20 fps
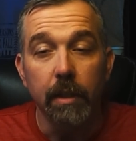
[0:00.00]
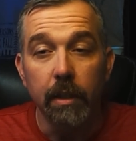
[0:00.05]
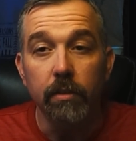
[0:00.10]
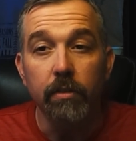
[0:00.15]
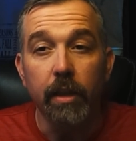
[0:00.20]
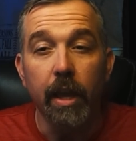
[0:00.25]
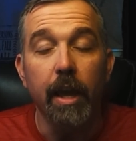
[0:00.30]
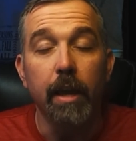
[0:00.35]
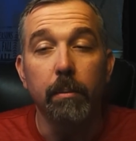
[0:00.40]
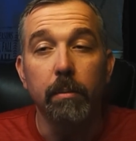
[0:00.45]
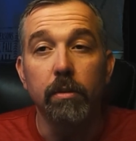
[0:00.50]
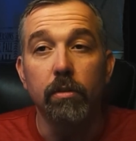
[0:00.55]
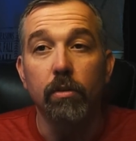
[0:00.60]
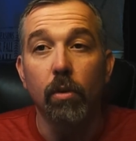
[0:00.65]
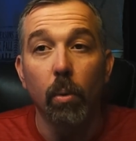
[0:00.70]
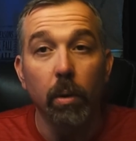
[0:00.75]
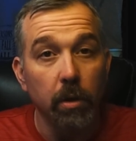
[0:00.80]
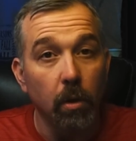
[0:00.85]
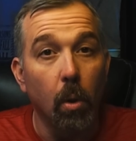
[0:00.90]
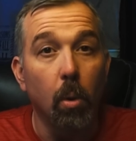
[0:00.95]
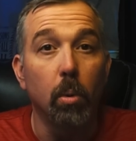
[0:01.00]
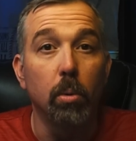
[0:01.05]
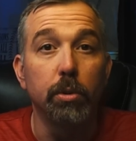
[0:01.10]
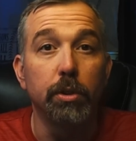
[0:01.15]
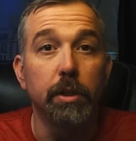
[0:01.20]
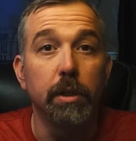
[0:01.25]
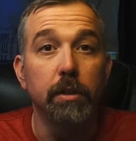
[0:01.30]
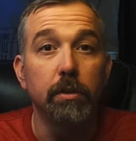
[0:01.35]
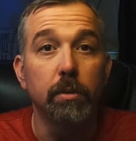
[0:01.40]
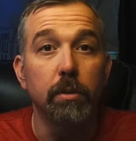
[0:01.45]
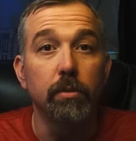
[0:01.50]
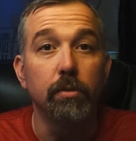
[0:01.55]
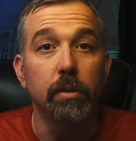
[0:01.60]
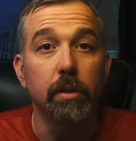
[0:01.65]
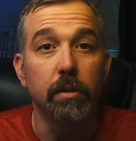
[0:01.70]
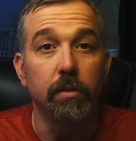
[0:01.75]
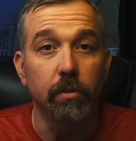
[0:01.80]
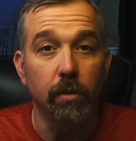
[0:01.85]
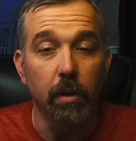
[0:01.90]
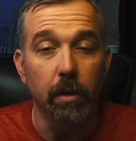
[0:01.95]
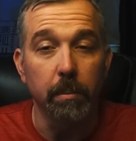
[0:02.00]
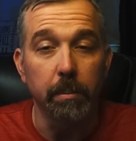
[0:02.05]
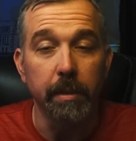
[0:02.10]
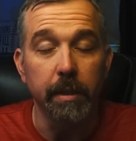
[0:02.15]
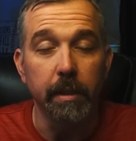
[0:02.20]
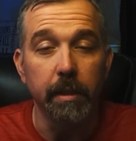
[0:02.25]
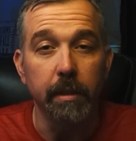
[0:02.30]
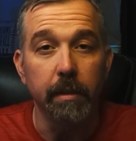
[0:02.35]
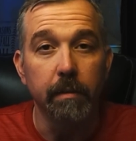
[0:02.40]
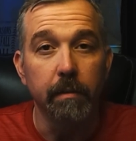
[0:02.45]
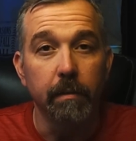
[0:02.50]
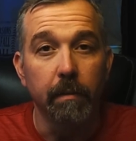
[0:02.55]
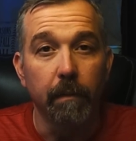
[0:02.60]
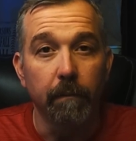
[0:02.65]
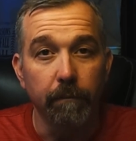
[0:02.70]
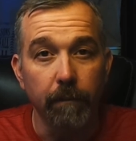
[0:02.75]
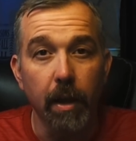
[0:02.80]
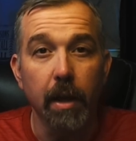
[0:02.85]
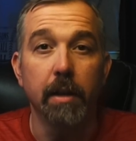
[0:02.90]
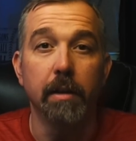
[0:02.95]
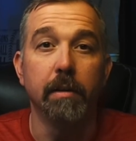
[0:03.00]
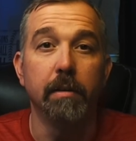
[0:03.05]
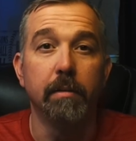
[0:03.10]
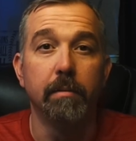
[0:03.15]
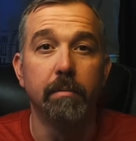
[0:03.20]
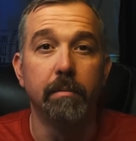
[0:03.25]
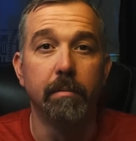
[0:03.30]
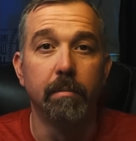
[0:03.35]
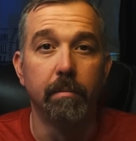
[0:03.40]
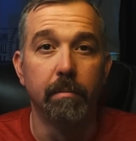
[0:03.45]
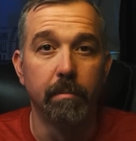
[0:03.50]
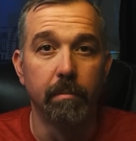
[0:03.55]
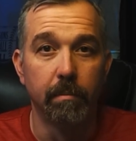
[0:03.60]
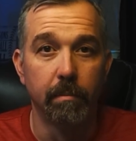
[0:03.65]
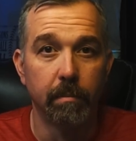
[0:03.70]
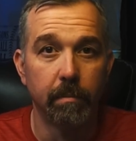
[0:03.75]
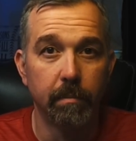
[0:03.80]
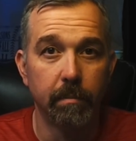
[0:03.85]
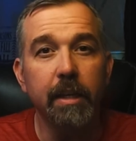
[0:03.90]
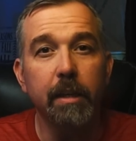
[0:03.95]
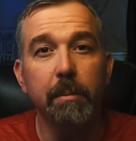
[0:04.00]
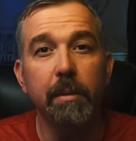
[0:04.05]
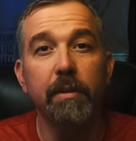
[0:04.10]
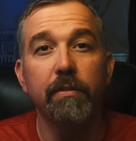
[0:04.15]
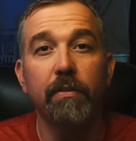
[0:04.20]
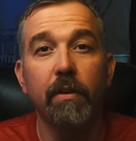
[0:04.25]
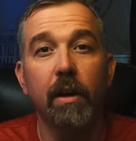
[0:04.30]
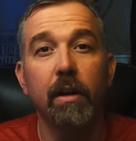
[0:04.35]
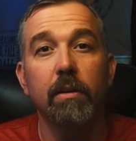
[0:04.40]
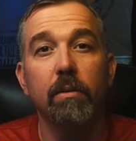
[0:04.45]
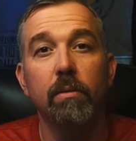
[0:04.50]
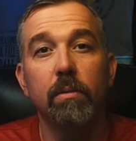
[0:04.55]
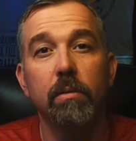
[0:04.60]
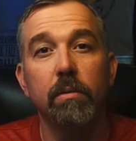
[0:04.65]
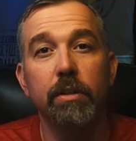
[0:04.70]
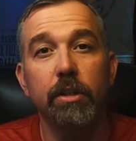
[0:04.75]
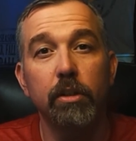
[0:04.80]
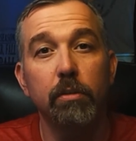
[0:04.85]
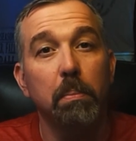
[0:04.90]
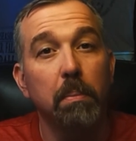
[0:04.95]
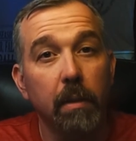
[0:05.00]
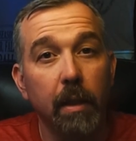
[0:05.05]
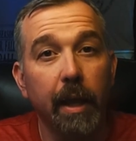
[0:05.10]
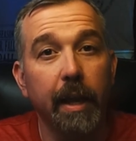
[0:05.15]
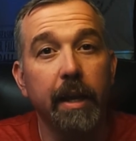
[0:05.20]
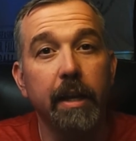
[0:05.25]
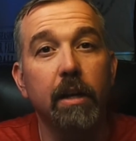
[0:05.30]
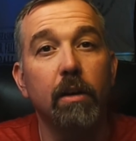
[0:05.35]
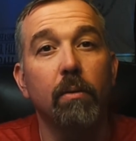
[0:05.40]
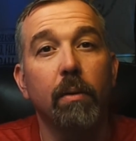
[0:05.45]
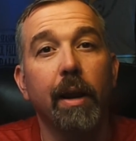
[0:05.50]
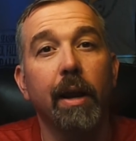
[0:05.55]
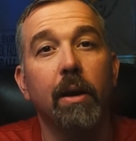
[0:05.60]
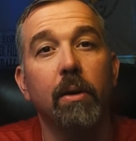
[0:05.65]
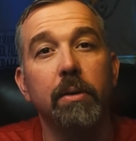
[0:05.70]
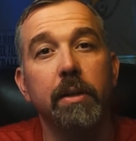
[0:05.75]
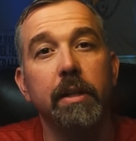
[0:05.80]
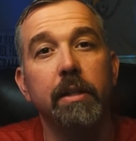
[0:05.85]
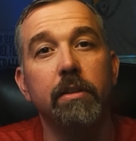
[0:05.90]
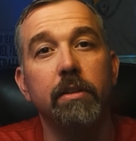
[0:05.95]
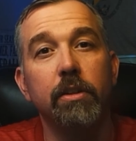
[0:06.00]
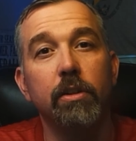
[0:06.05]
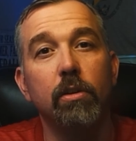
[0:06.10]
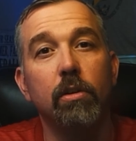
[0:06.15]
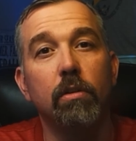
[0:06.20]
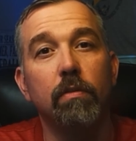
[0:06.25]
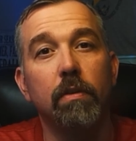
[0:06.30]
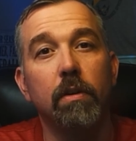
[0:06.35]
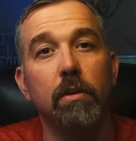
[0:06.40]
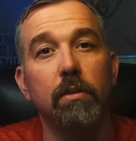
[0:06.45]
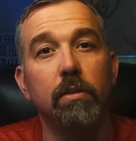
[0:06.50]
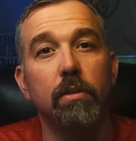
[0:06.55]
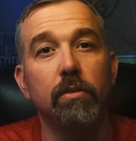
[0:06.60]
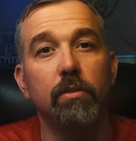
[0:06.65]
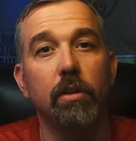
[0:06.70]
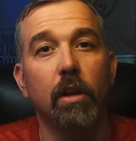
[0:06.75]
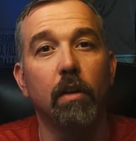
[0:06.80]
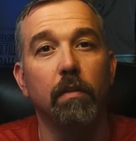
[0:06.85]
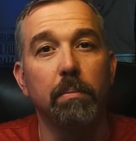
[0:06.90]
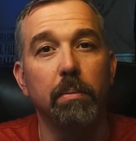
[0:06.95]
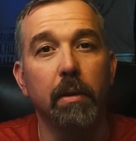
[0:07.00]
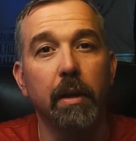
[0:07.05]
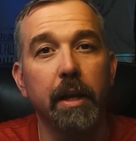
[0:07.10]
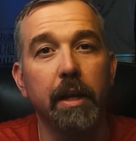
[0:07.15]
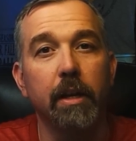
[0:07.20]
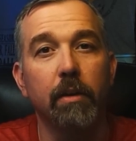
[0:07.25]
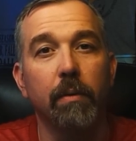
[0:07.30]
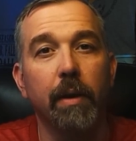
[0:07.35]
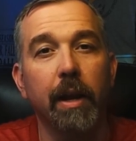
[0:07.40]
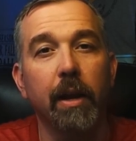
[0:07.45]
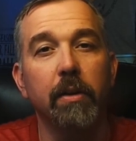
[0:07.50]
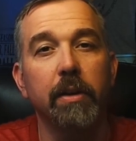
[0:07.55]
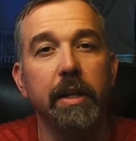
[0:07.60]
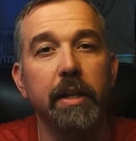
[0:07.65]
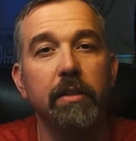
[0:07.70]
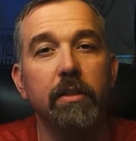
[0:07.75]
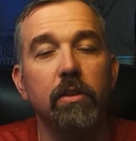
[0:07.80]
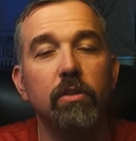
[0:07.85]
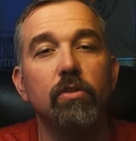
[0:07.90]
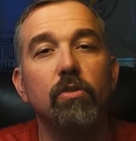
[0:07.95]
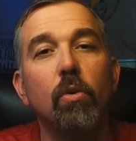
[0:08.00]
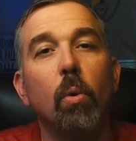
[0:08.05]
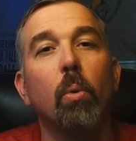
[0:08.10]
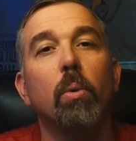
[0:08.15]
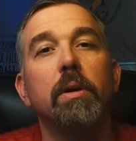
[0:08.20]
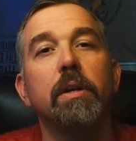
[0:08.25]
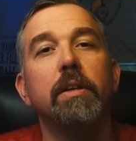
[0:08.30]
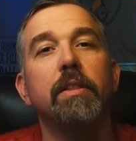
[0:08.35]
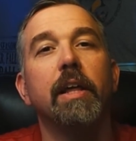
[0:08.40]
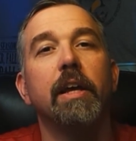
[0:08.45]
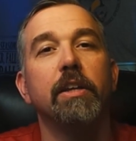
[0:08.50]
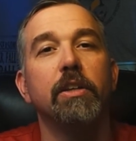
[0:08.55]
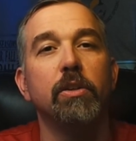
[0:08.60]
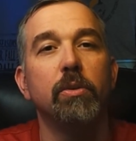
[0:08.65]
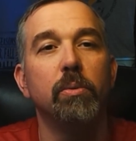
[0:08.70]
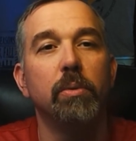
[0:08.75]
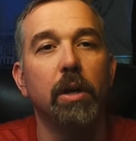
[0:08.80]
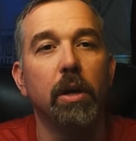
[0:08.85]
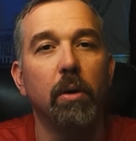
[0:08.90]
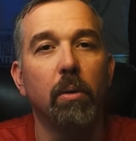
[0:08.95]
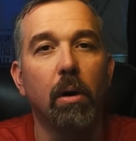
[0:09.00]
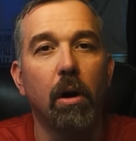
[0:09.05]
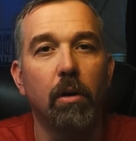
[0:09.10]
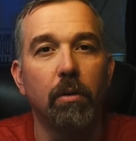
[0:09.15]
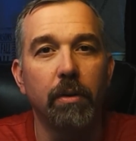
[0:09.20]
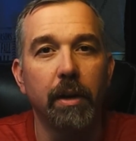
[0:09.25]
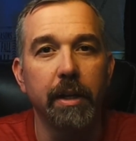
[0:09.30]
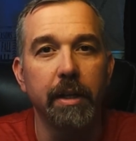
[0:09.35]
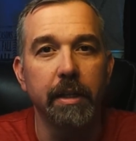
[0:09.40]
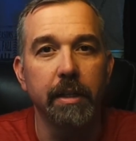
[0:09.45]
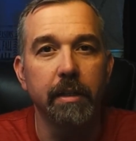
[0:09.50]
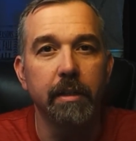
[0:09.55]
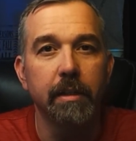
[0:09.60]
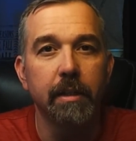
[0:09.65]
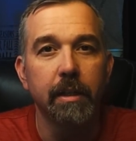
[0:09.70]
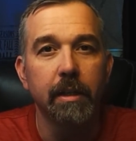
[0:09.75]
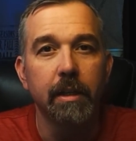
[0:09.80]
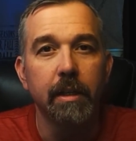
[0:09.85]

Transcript: this game is going to hold your interest and it's going to be fun. It can be fun just playing around in the universe itself, playing around in the story that you know already.